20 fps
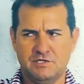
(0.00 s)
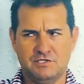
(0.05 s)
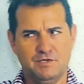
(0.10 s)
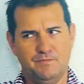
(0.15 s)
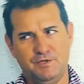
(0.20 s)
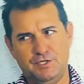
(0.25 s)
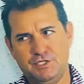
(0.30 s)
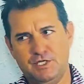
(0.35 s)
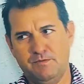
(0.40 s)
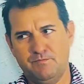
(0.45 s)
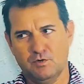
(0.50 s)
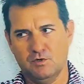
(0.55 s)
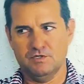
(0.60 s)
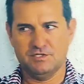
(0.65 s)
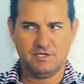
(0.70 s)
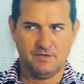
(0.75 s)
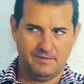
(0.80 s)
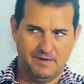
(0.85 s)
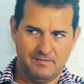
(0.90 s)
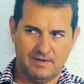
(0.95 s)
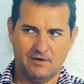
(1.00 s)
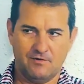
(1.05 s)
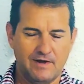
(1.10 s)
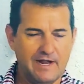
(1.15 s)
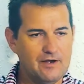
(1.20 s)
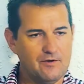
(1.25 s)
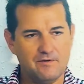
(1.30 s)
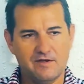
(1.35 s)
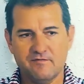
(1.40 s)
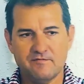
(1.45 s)
It's going to be cheaper. It's going to be a better
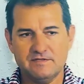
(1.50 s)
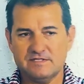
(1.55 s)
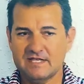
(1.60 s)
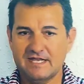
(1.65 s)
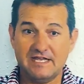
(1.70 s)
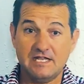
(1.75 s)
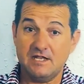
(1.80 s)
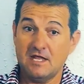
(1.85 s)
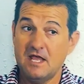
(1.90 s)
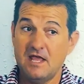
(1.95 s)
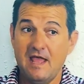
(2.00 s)
rate or whatever. It's like,